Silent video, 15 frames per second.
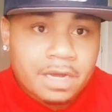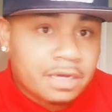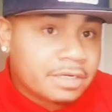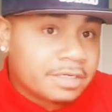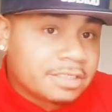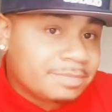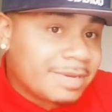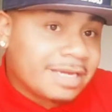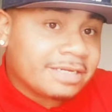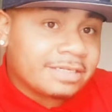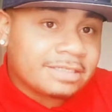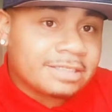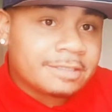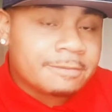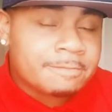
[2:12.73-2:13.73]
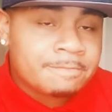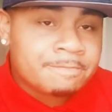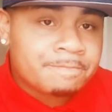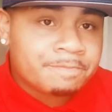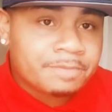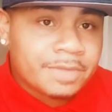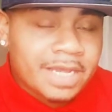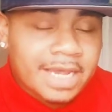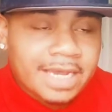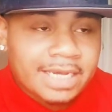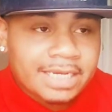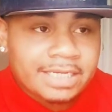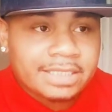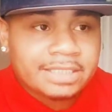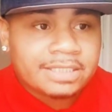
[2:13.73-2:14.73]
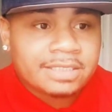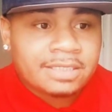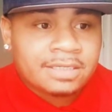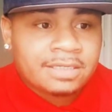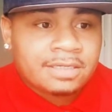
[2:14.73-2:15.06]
unexpectedly, and